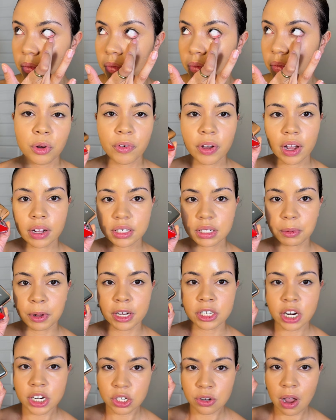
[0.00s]
Moving on to
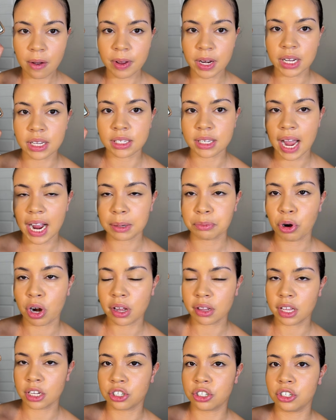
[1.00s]
blush, I do have an exact
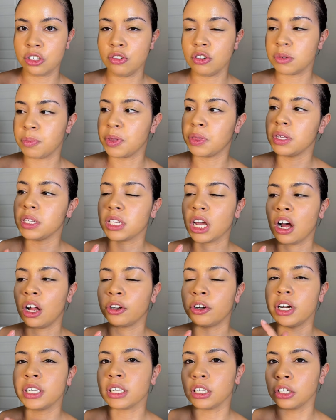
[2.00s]
product that she used, but this
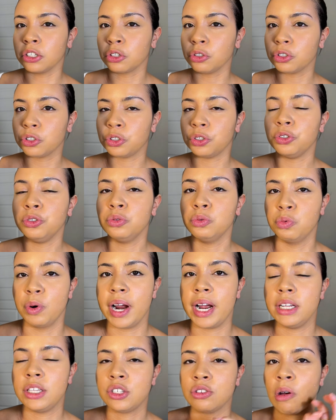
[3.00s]
color is a little too
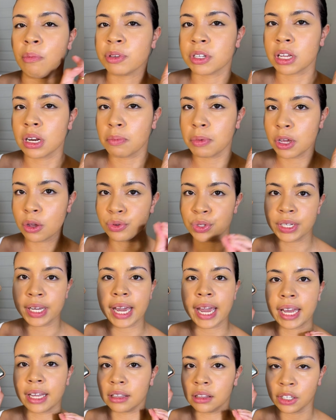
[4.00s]
red, so I'm just going to be
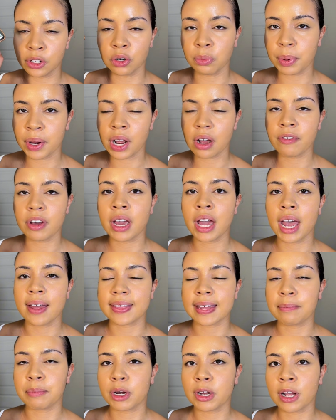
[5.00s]
using a little bit of it,
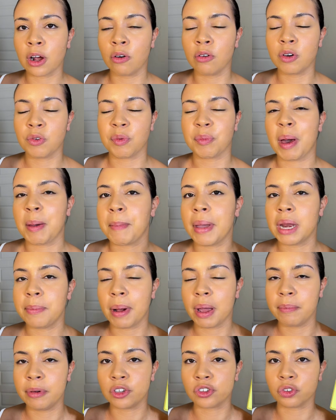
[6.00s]
and then I'm going to go in with my
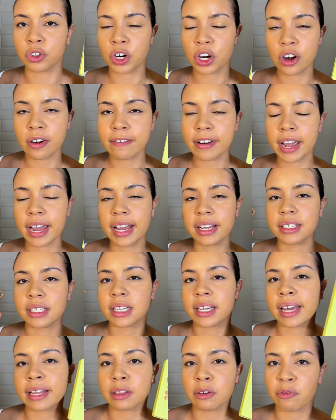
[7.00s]
Made by Mitchell curve
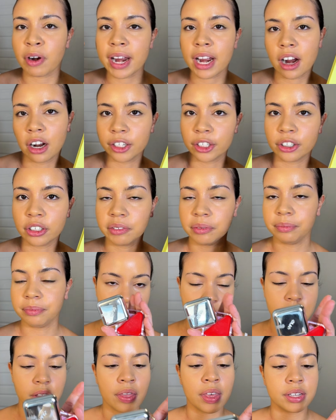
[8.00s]
case to get the right color.
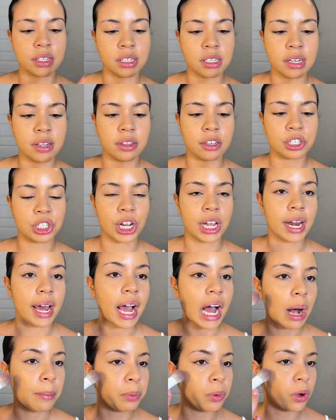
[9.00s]
This is in the shade
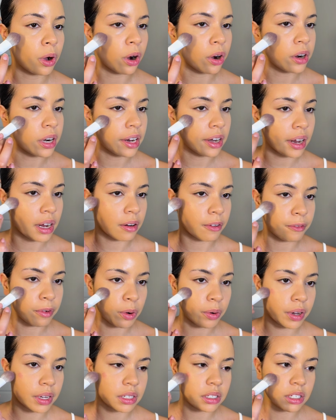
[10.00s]
Apple Garden, and
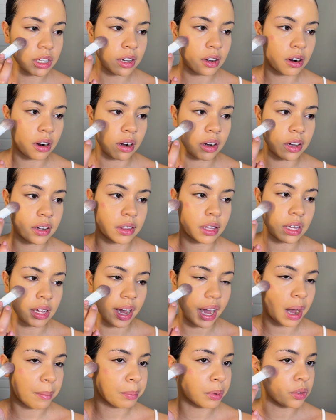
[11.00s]
focus it on the
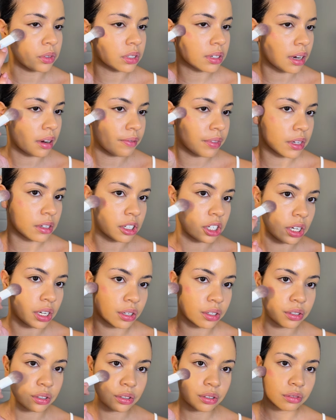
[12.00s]
apples of the cheeks.